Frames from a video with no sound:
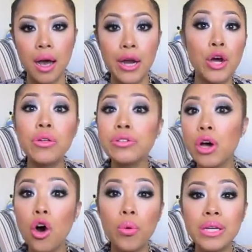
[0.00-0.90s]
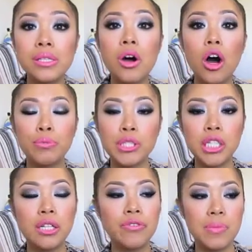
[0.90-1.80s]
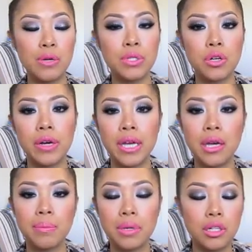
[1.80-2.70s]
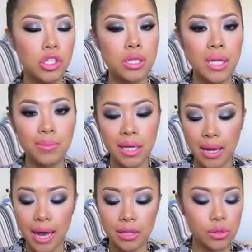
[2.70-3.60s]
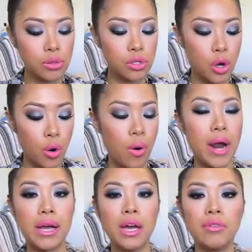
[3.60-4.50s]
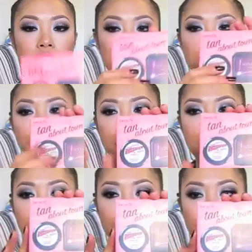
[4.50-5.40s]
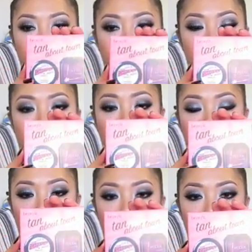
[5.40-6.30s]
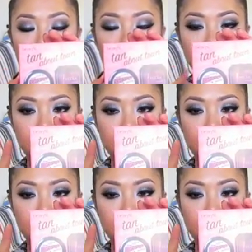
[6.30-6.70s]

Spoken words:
I know there's always the option of me returning it, but it just seemed like a hassle. So I kind of just picked up the 10 About Town.